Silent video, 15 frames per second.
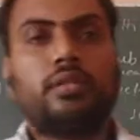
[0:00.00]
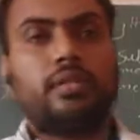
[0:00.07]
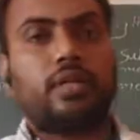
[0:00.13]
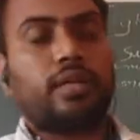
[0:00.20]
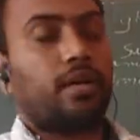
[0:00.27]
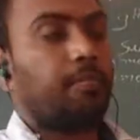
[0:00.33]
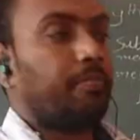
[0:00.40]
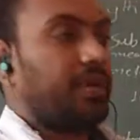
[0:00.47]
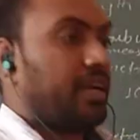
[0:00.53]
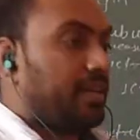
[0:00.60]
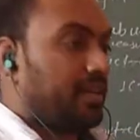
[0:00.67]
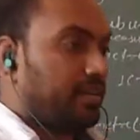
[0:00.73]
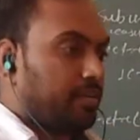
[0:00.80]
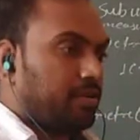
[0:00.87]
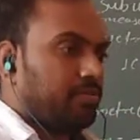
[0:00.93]
the
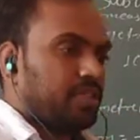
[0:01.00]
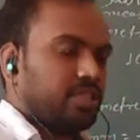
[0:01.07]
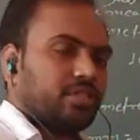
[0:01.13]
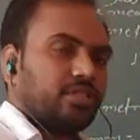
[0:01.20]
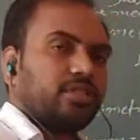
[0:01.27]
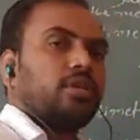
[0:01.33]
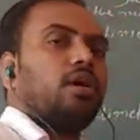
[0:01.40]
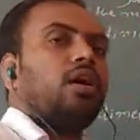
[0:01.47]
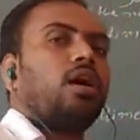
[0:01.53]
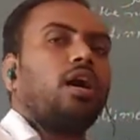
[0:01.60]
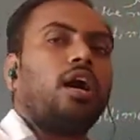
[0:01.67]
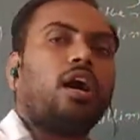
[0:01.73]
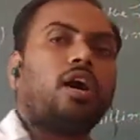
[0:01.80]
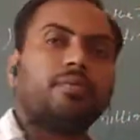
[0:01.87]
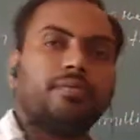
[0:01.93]
comparative units,
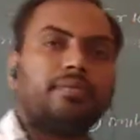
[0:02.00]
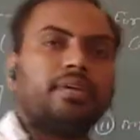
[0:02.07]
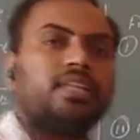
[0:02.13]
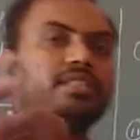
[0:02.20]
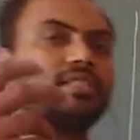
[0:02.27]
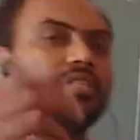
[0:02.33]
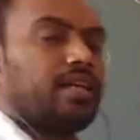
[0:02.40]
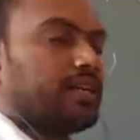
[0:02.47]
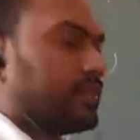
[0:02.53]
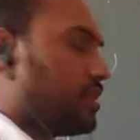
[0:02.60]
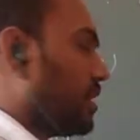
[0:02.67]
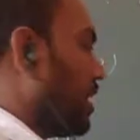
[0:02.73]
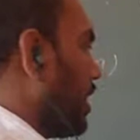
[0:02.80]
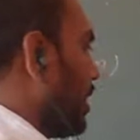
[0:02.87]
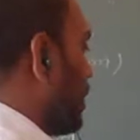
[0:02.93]
how we will select
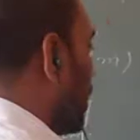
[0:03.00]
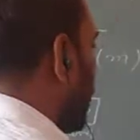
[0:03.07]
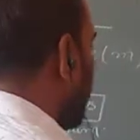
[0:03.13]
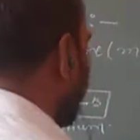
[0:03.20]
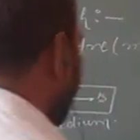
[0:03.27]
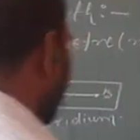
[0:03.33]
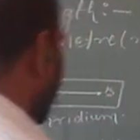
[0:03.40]
and how we